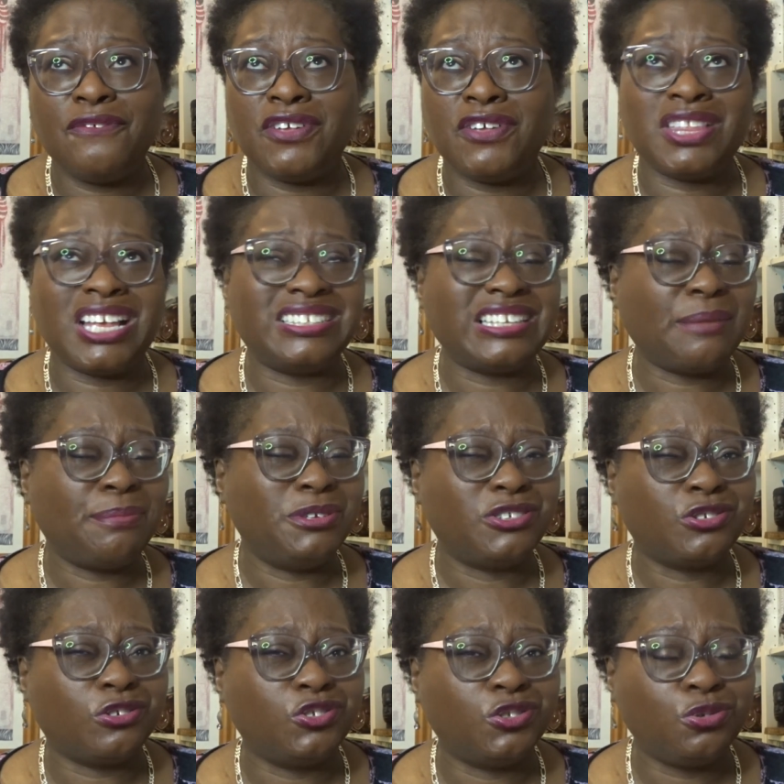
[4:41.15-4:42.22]
And that's happened
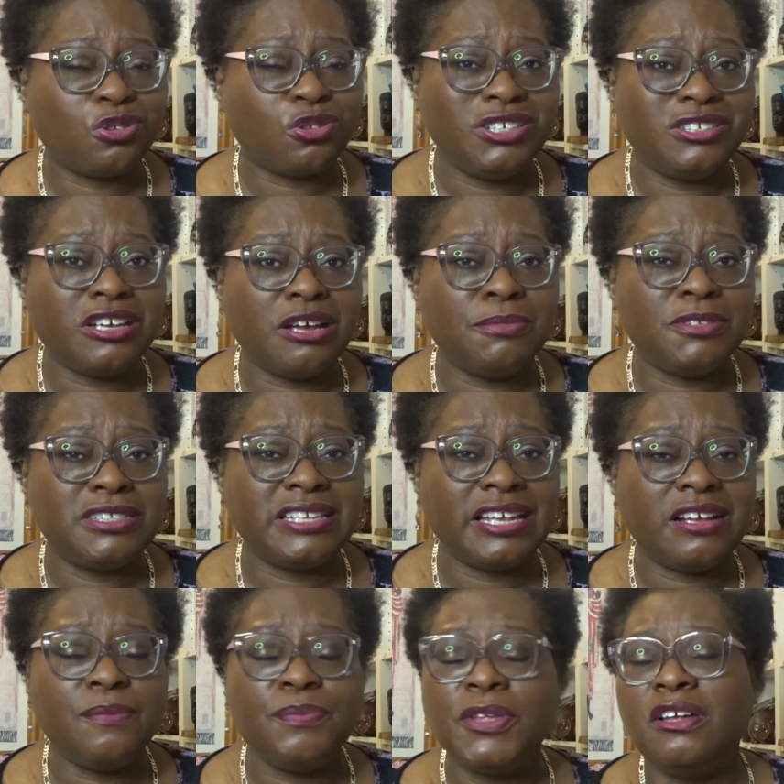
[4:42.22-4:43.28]
sort of 2 or 3 times
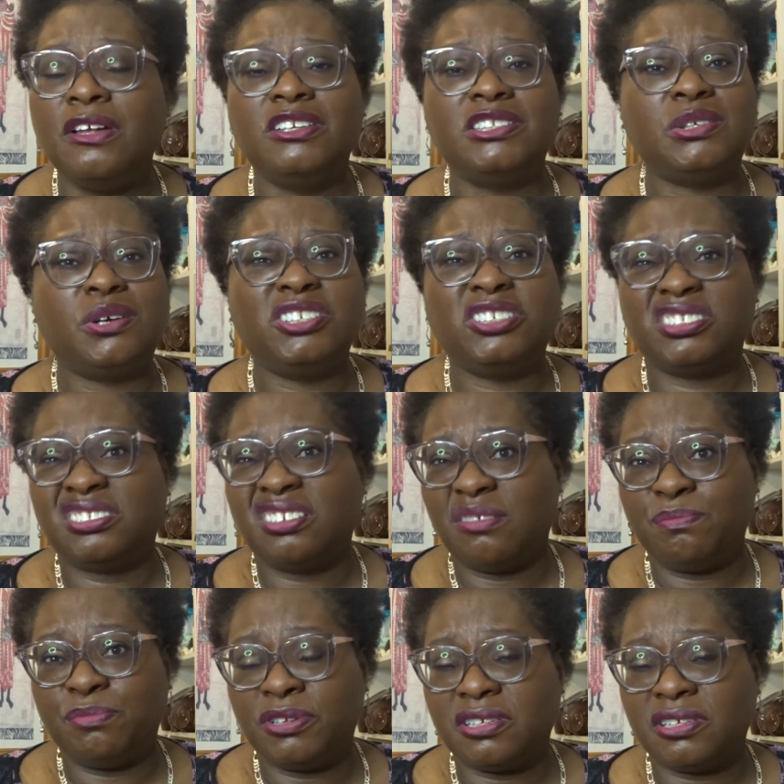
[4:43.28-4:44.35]
now, so I just
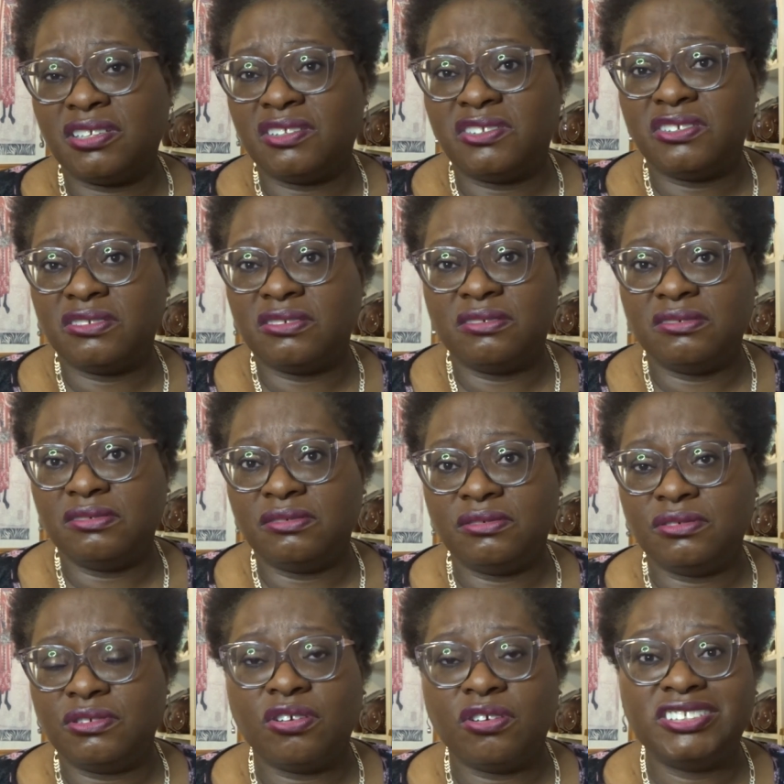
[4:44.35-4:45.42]
don't bother
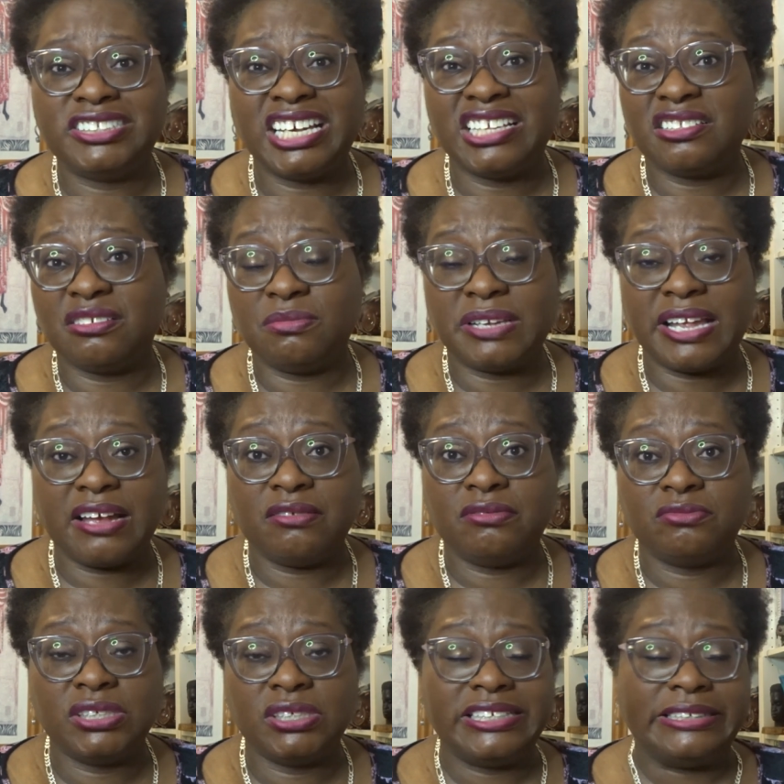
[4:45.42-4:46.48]
to contact them now,
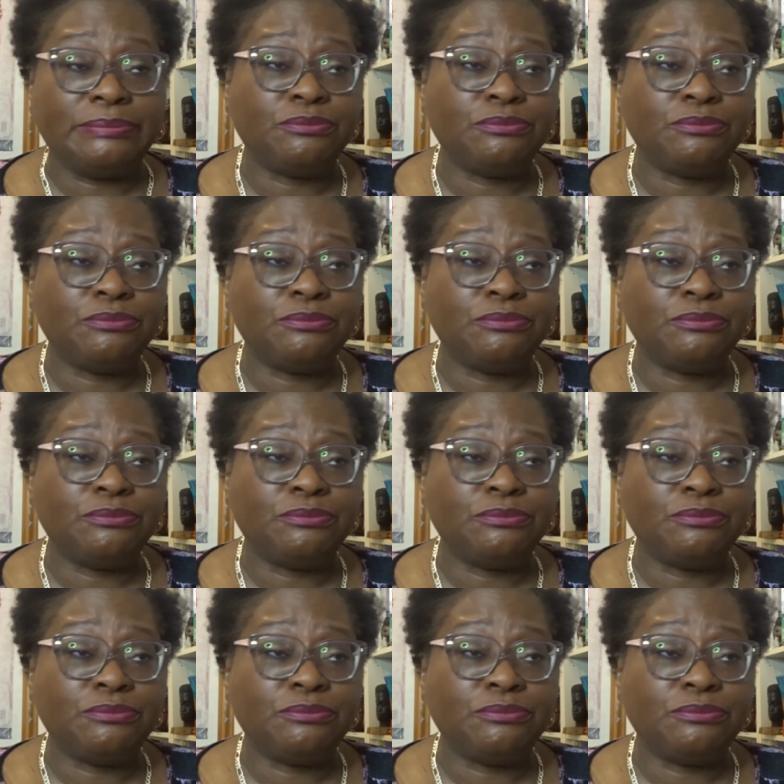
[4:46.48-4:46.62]
really.